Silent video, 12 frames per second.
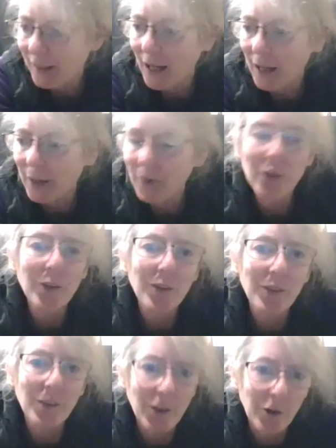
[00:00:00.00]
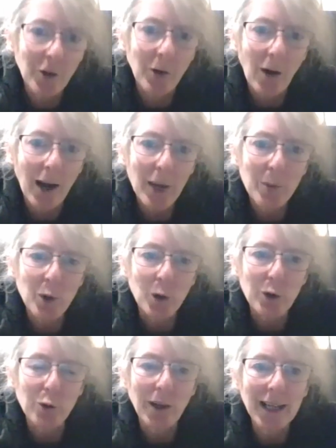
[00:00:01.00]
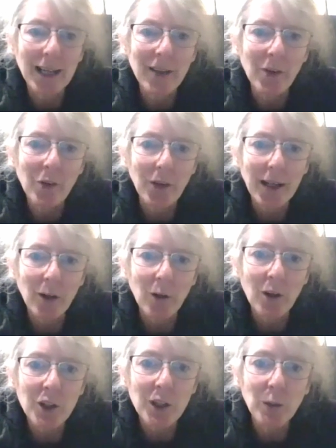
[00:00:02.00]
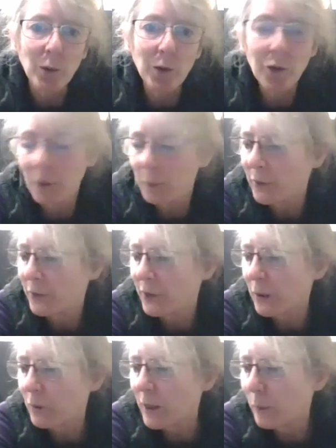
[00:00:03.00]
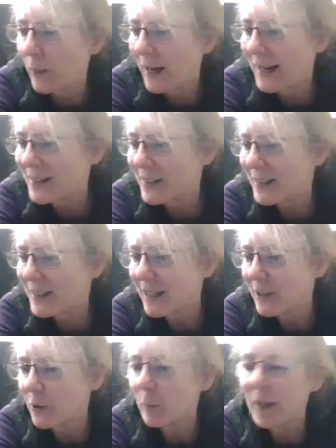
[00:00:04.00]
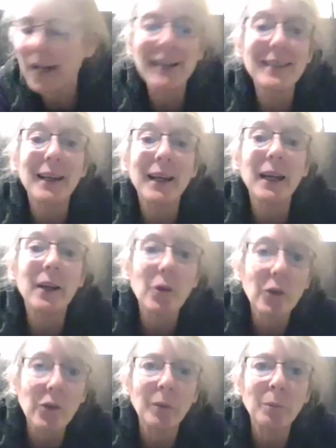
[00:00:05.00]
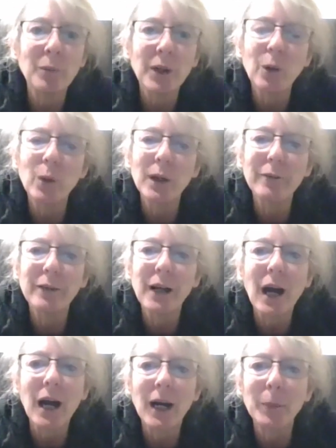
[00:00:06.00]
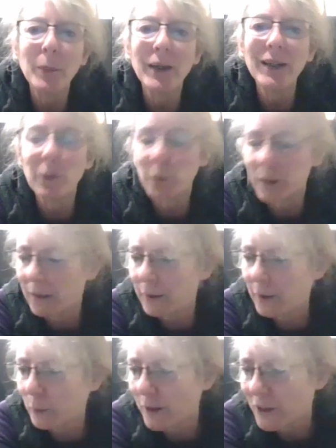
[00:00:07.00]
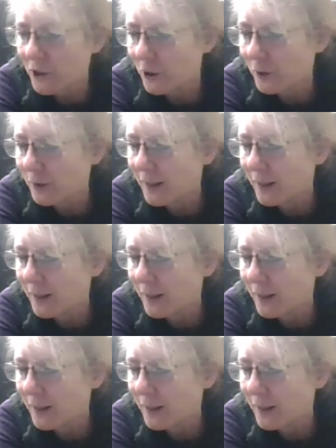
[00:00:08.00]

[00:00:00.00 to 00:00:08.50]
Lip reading: it's described or defined in psychological terms as our capacity to maintain some degree of calm when under pressure